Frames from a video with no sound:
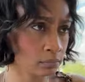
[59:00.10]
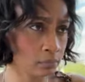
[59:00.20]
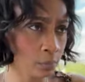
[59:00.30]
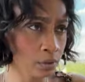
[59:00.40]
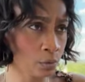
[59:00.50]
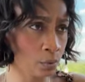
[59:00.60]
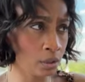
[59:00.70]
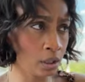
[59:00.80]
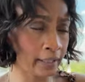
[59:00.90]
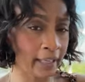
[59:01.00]
what's
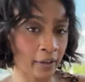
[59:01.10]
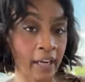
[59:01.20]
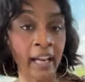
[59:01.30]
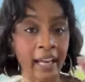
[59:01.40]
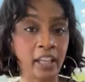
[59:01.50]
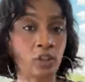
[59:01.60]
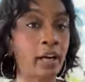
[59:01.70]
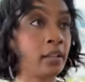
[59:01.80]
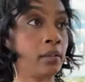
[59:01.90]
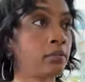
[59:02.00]
going on here? And he
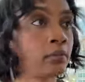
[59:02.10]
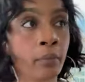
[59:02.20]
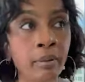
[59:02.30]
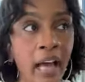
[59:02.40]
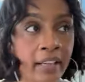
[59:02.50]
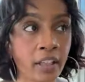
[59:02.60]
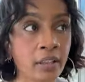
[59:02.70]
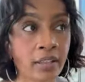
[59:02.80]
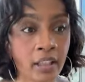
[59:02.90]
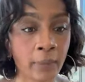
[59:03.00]
try to block your
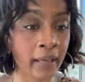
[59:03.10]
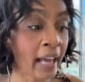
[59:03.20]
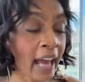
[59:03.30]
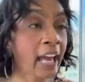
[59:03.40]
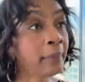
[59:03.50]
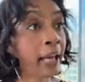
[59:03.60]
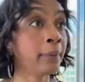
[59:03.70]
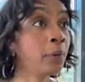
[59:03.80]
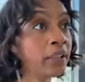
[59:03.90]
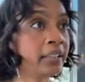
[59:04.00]
discernment. Hey,
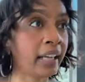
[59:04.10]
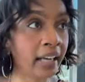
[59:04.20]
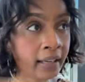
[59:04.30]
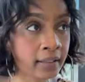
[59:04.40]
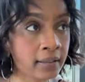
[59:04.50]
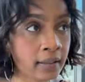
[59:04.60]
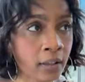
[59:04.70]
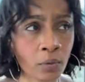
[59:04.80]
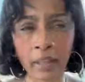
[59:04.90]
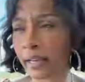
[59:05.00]
babe, you want to dance?
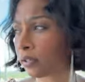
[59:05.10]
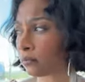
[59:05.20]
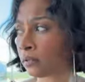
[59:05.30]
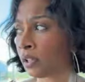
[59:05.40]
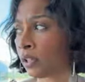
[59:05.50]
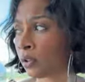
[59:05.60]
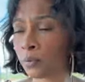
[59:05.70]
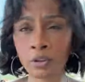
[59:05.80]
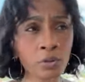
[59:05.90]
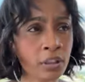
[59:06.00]
And you like,
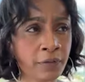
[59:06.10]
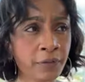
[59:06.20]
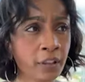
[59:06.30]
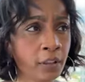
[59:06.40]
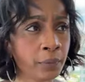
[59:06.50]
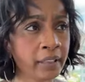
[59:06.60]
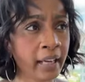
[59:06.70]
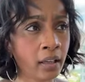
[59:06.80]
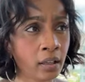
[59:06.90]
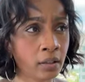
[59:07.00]
was you just flirting with
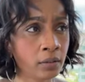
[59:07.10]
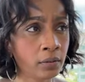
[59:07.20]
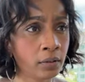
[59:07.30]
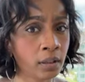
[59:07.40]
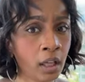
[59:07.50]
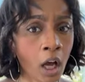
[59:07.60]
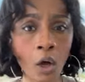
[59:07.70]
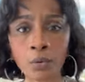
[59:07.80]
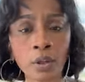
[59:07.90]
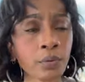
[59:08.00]
that girl?
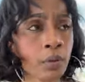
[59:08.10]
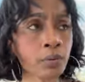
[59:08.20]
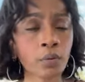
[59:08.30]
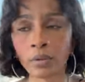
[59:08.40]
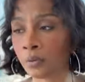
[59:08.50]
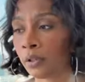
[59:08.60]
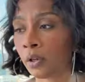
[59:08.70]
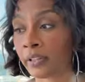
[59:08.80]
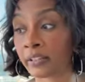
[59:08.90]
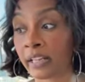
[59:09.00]
Oh, no, no, no, no,
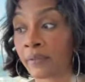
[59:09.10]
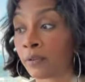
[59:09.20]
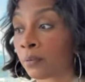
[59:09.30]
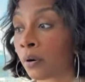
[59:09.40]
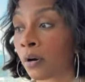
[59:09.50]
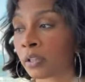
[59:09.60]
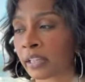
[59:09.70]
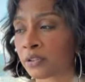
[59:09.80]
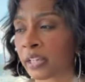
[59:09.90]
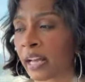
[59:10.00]
no. They're never wrong.
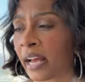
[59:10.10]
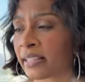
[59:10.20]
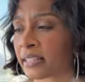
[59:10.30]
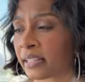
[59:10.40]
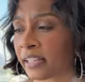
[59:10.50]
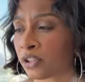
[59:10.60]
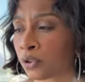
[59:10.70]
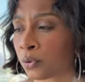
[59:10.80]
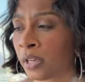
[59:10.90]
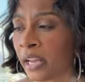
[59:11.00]
They try to isolate
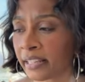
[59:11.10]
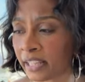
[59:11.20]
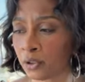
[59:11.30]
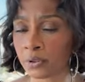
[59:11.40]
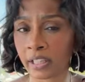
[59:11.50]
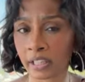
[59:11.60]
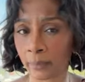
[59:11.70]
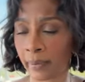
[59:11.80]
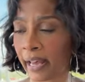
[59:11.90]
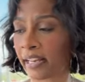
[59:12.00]
you. They use their
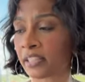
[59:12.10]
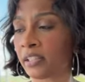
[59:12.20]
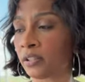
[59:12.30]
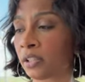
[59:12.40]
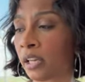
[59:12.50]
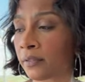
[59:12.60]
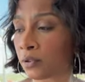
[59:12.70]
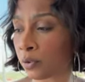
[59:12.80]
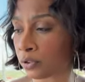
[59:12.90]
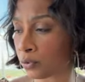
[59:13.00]
compassion, their love
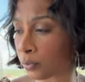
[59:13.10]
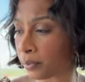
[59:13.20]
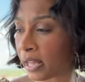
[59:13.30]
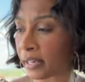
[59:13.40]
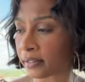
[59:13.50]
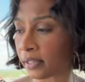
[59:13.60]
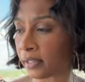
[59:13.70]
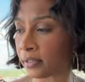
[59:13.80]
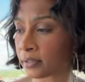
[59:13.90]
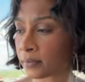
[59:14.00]
towards you to block
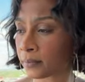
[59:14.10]
things.